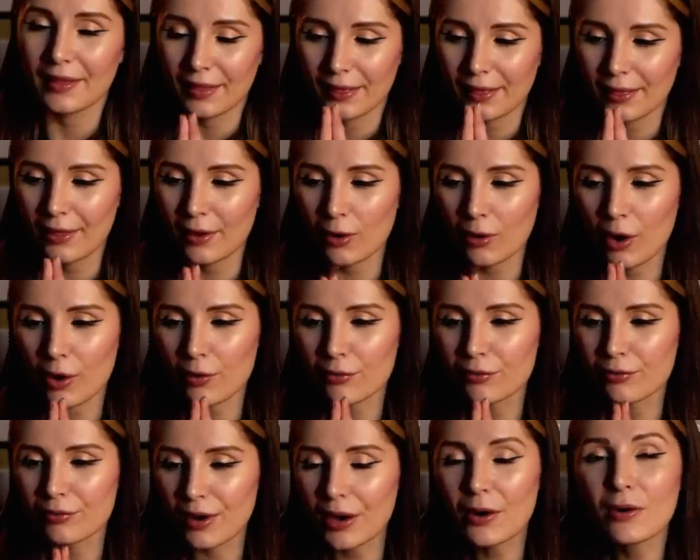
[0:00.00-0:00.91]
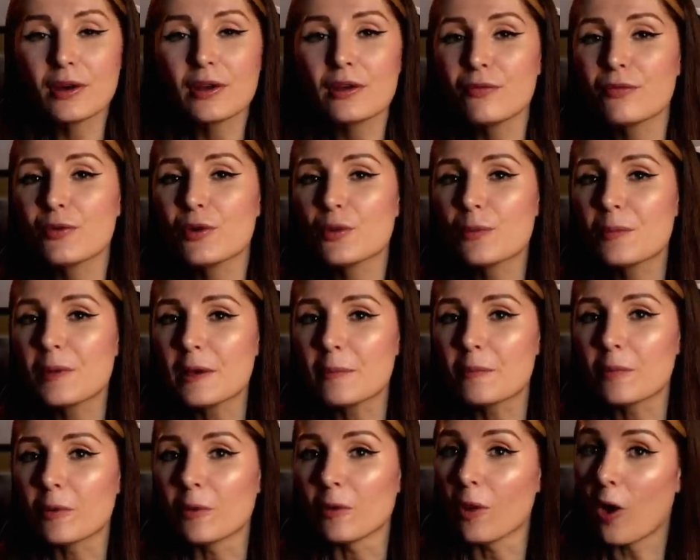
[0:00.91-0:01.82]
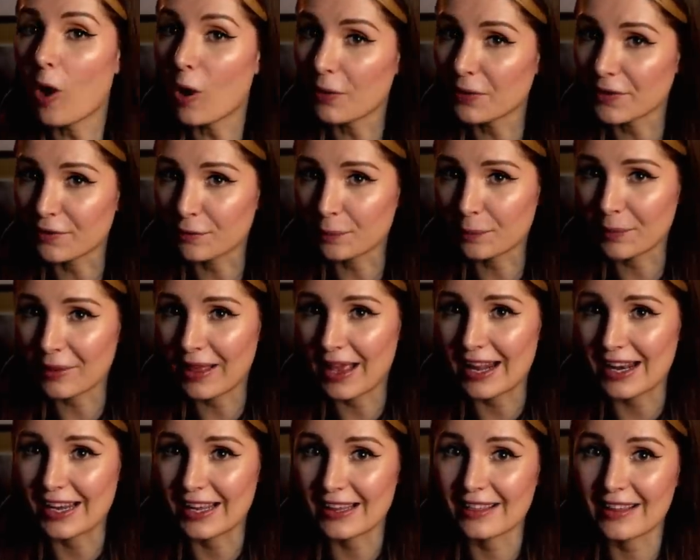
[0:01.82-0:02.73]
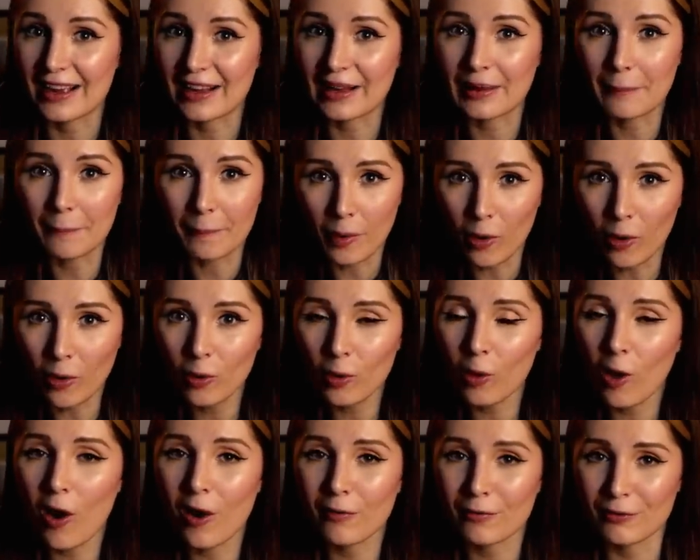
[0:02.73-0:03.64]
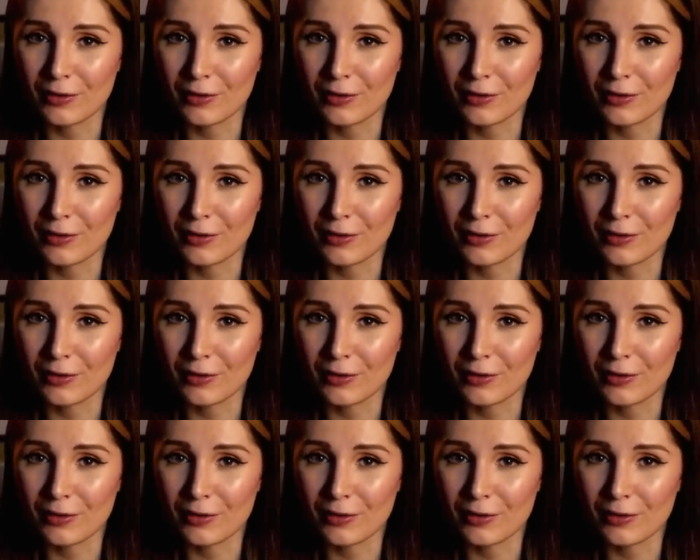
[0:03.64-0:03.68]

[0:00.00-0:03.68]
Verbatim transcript: There are very few people on this planet that can pull off